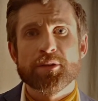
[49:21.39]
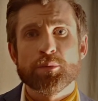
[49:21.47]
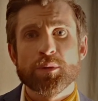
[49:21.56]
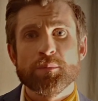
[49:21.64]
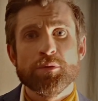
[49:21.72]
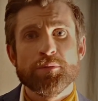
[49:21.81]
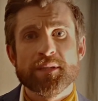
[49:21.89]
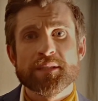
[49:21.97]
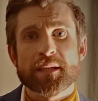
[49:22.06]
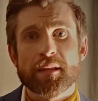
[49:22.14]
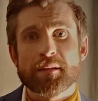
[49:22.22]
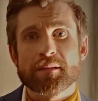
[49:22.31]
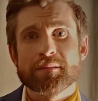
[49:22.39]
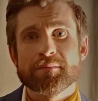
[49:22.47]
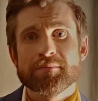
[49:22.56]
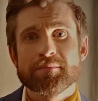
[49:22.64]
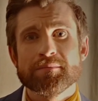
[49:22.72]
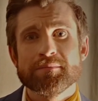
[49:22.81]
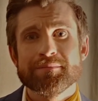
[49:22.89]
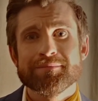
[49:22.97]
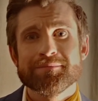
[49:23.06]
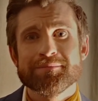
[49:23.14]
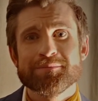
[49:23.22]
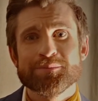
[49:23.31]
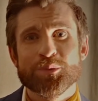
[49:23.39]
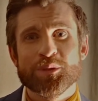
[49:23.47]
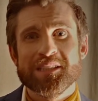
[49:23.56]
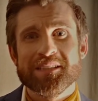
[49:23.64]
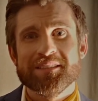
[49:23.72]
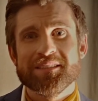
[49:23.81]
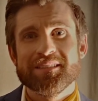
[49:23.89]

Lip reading: that we'd move in together. We did.